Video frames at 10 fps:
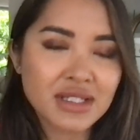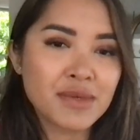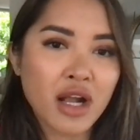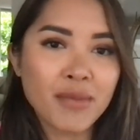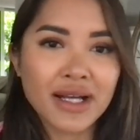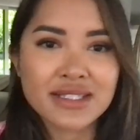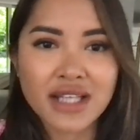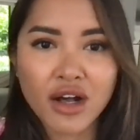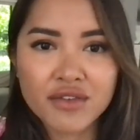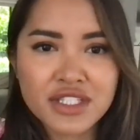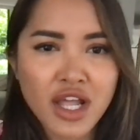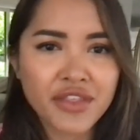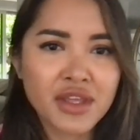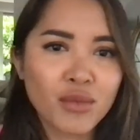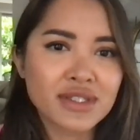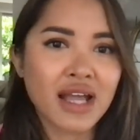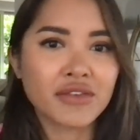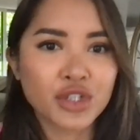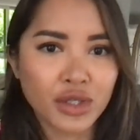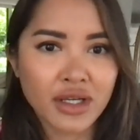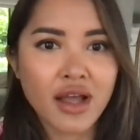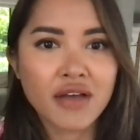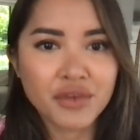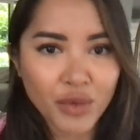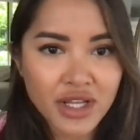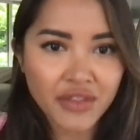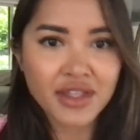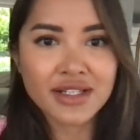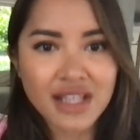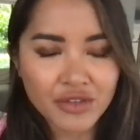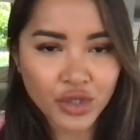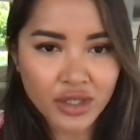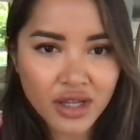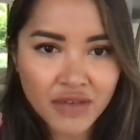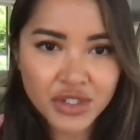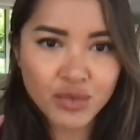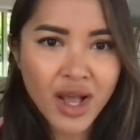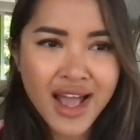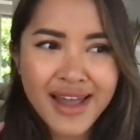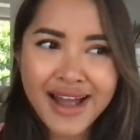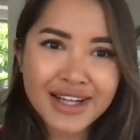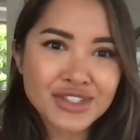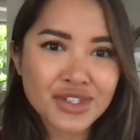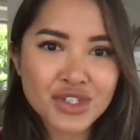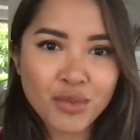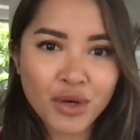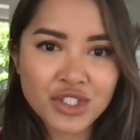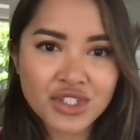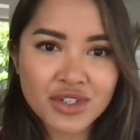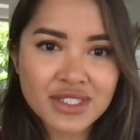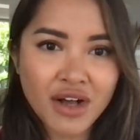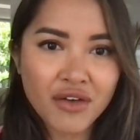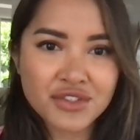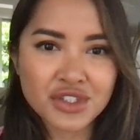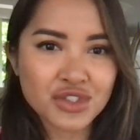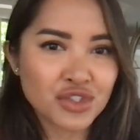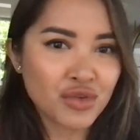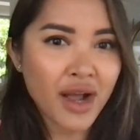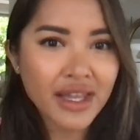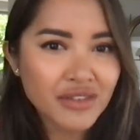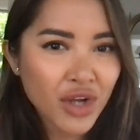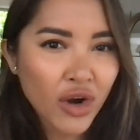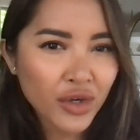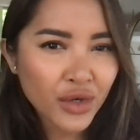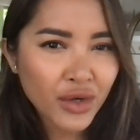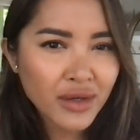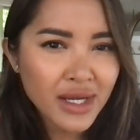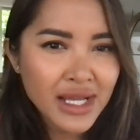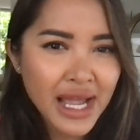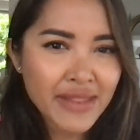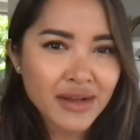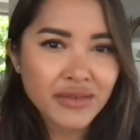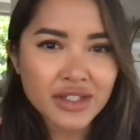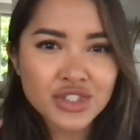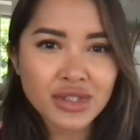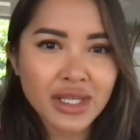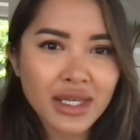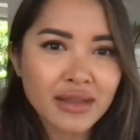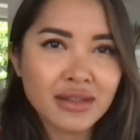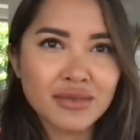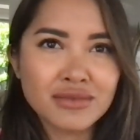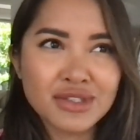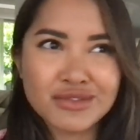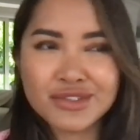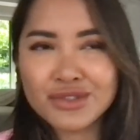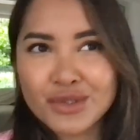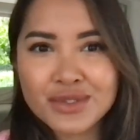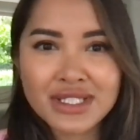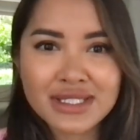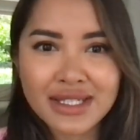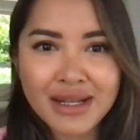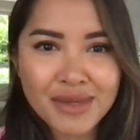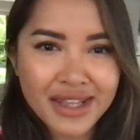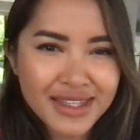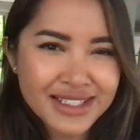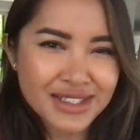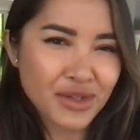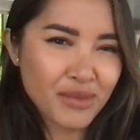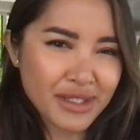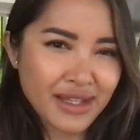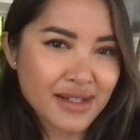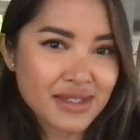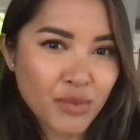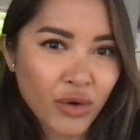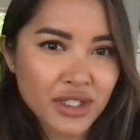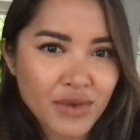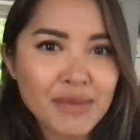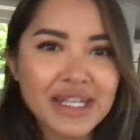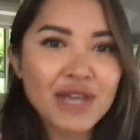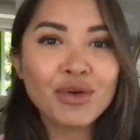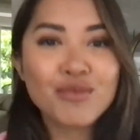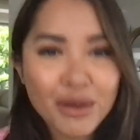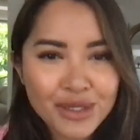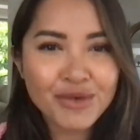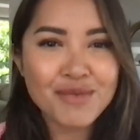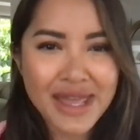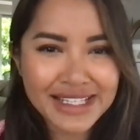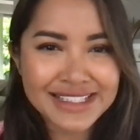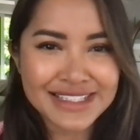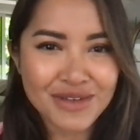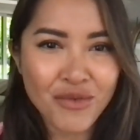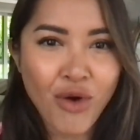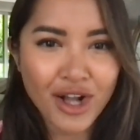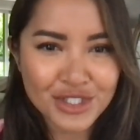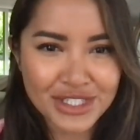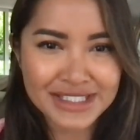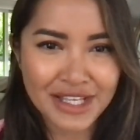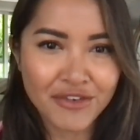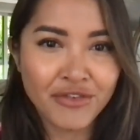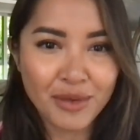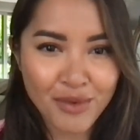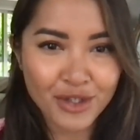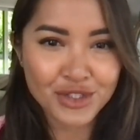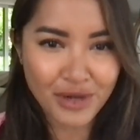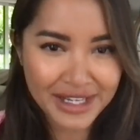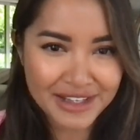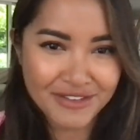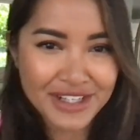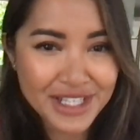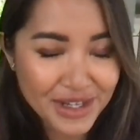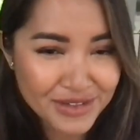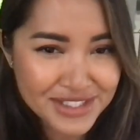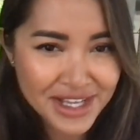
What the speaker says: to be our best selves. Nothing was ever good enough, and when nothing is ever good enough, you actually do push yourself to try even harder, and then eventually you do succeed. I mean, I think it's a little bit like sports, right? I mean, he would make us watch these like football training videos,